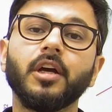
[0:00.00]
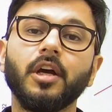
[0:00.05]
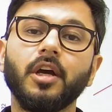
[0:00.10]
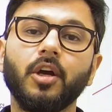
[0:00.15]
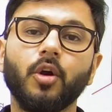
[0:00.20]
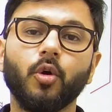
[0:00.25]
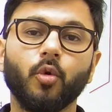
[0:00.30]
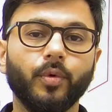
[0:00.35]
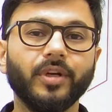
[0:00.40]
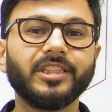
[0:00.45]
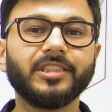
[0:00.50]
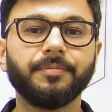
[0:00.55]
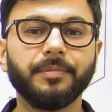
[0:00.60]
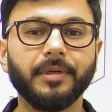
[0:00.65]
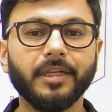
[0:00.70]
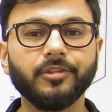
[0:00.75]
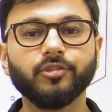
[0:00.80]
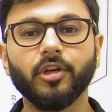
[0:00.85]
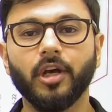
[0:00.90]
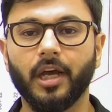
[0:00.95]
which means
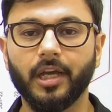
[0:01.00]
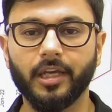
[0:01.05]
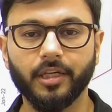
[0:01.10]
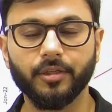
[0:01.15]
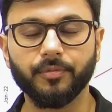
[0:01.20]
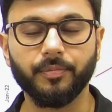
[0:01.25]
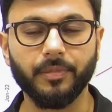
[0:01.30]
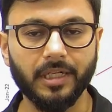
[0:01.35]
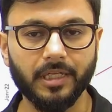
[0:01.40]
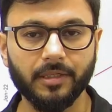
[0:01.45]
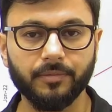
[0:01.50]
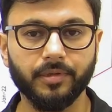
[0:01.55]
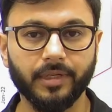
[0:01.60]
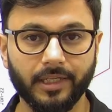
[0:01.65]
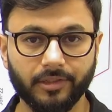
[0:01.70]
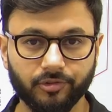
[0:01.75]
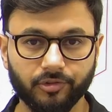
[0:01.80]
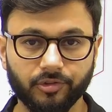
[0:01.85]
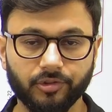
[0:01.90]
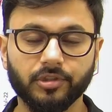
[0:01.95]
higher milk
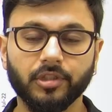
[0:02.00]
prices.